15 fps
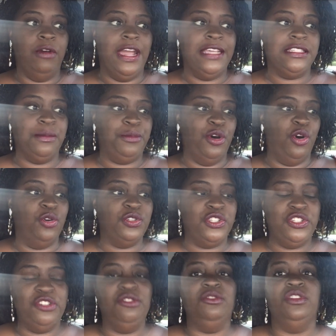whereas
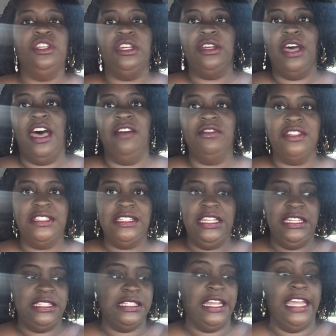opposed to the other
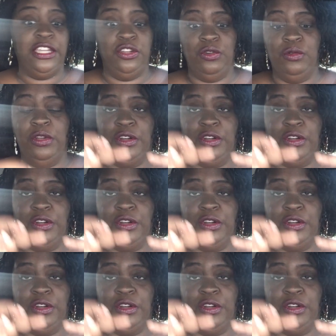seats, like you